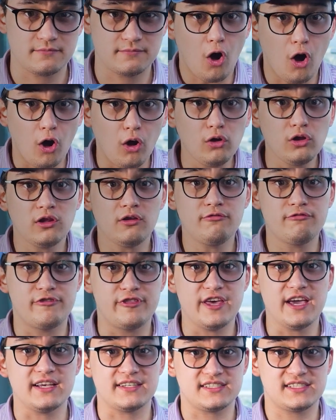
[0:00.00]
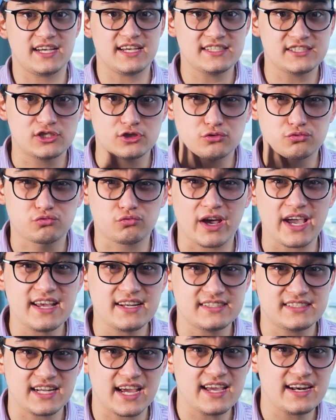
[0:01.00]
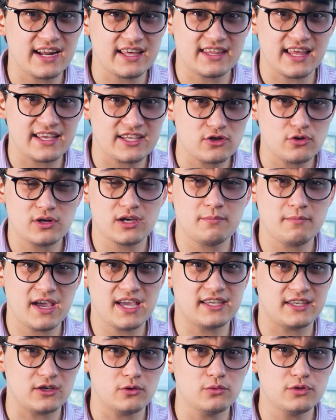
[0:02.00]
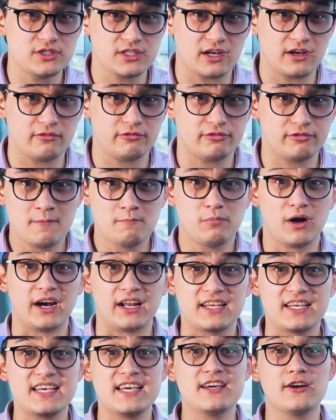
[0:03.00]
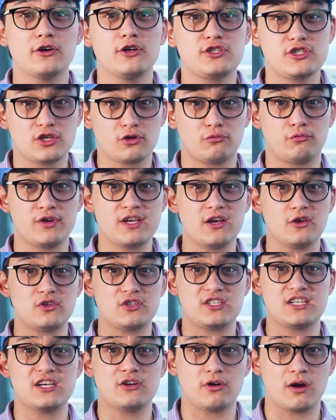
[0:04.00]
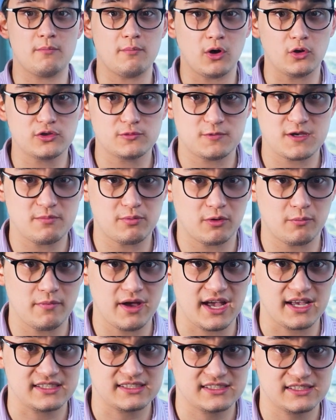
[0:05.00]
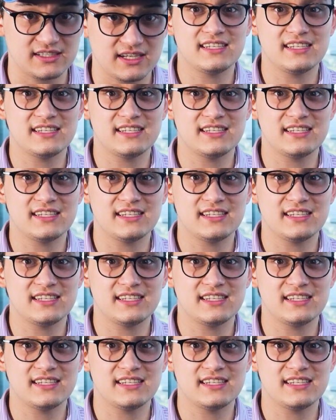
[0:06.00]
All of this is great data that you can make use of. But here's the real secret most people miss.